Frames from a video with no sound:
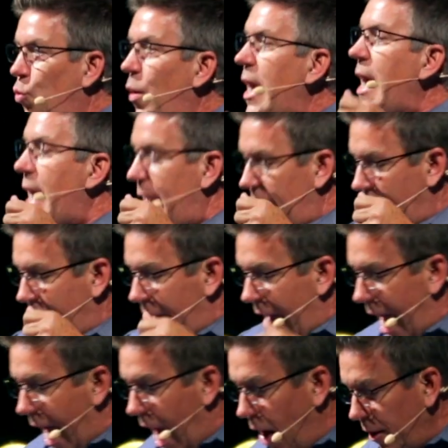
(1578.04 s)
wheat
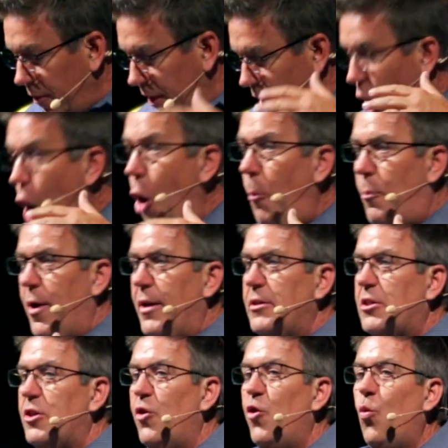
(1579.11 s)
out in the open
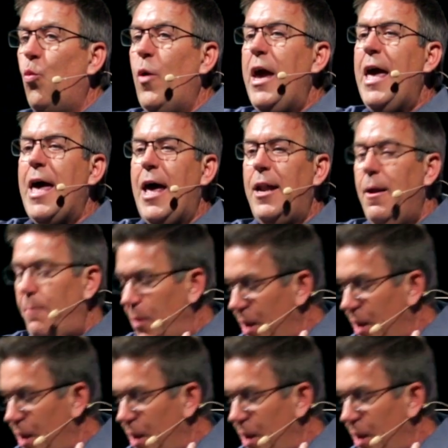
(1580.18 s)
so the wind